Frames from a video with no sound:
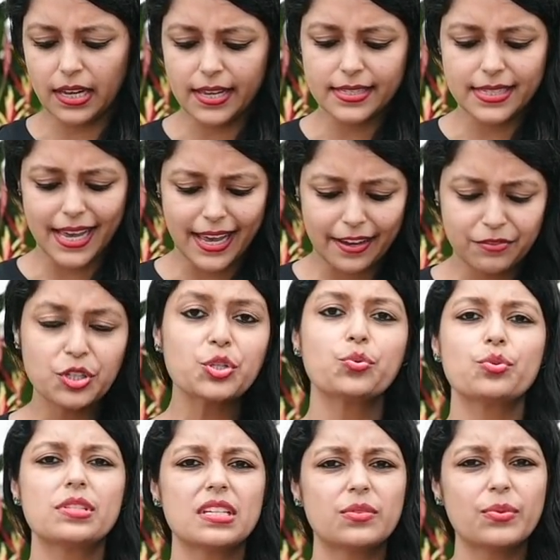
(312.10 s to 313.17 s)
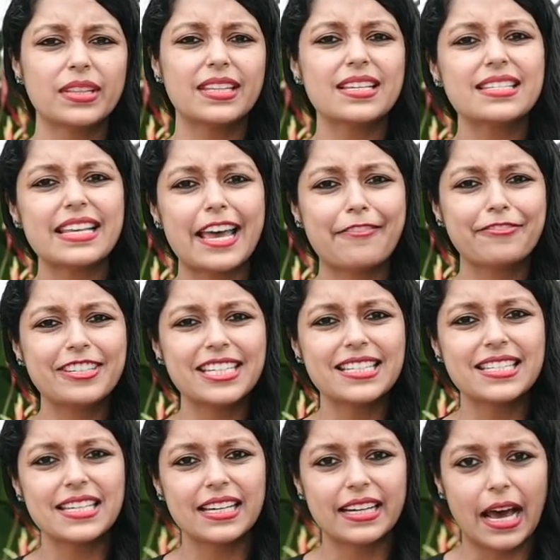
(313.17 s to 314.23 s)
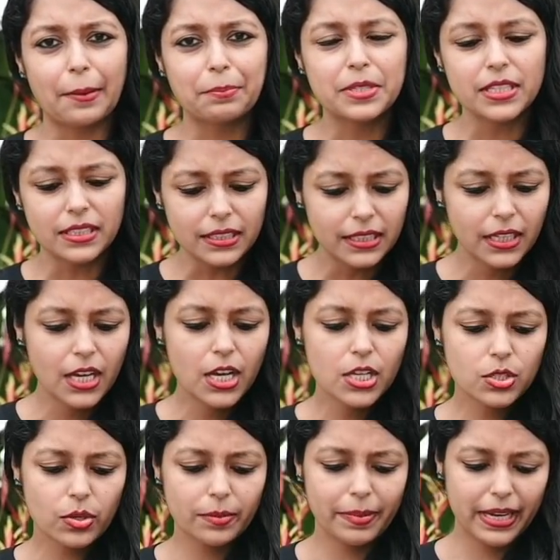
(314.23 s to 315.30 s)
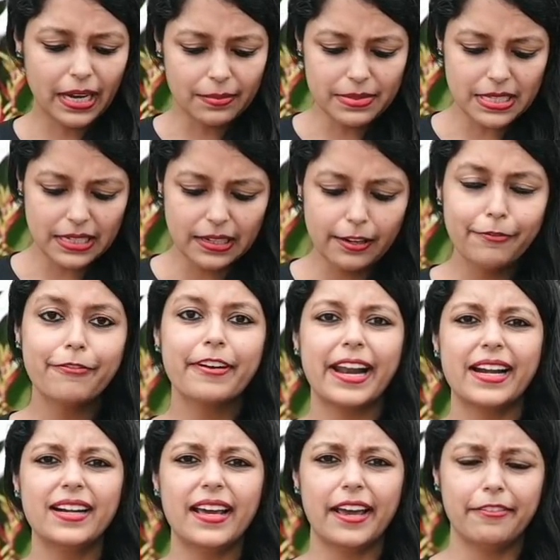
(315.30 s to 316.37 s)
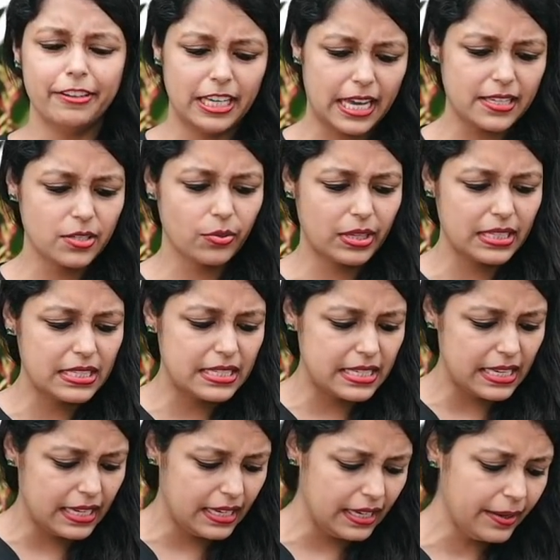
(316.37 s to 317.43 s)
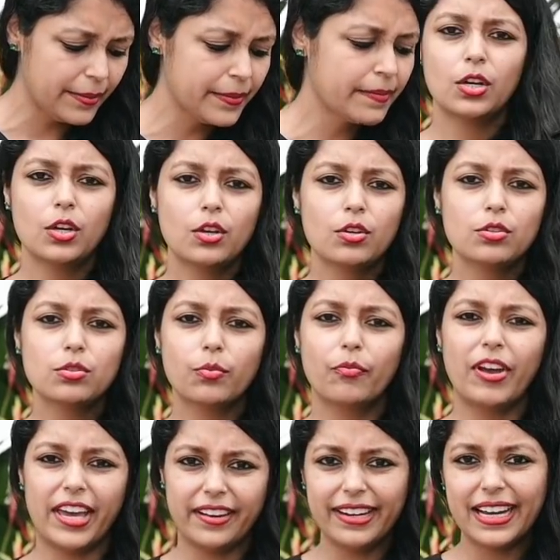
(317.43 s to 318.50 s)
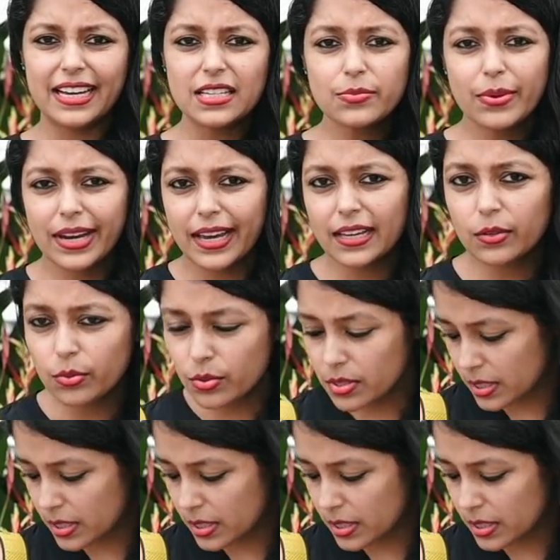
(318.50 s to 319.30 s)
mirrorless, I have to use it with this FTZ adapter, so it becomes a little front heavy, as you can see. So whereas when I use